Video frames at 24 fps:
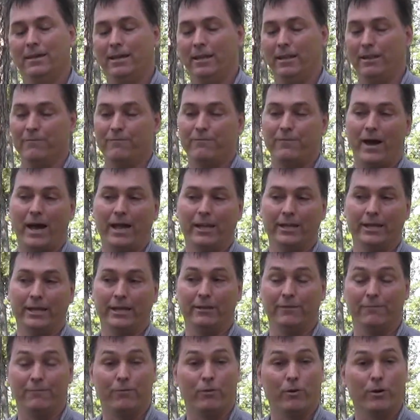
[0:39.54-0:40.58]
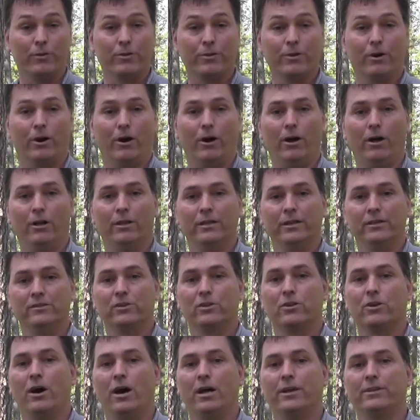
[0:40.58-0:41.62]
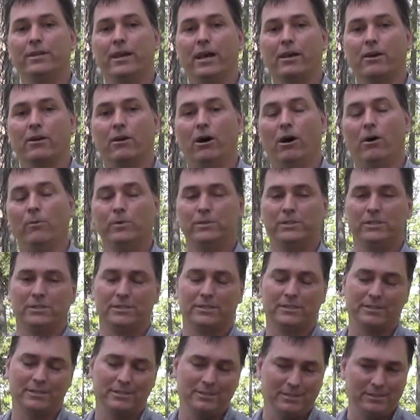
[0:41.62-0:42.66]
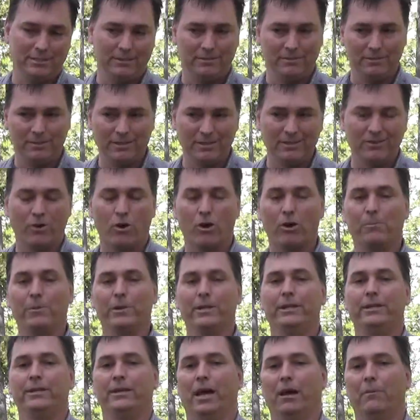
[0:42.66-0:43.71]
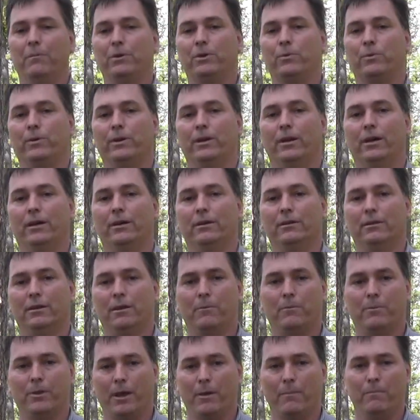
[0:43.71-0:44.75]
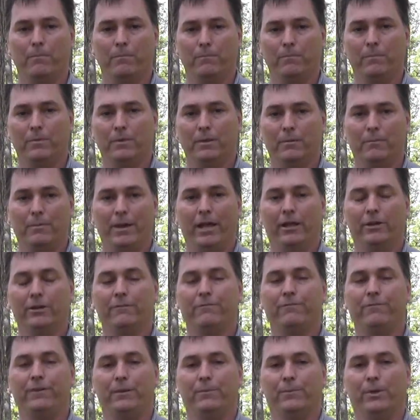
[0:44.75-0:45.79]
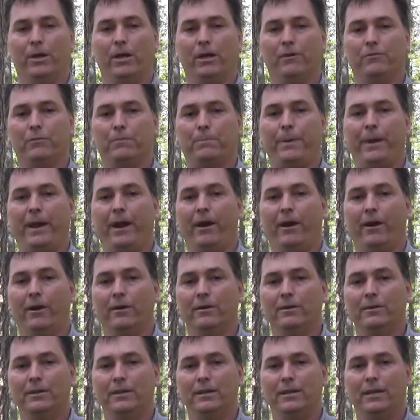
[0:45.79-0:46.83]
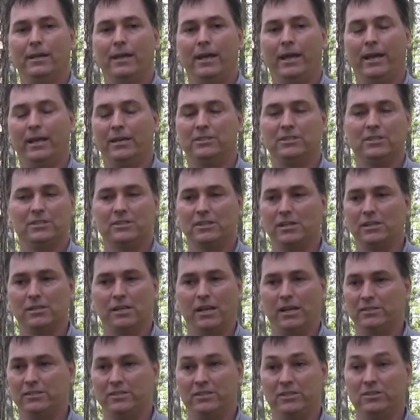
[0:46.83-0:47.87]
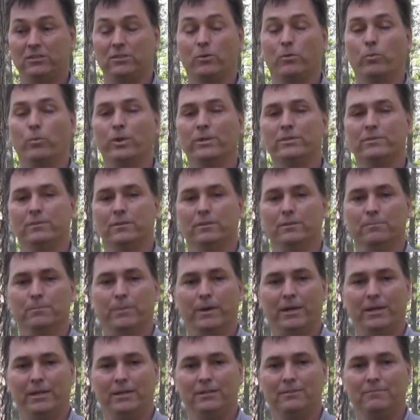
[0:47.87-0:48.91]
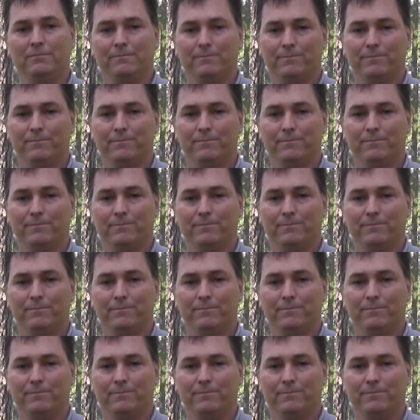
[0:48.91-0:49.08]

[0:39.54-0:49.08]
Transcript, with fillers: And then finally, the fourth call is a contact call, which is normally done between a, a, a, the male and the female of a pair, and it's just a it's just a whistle, but it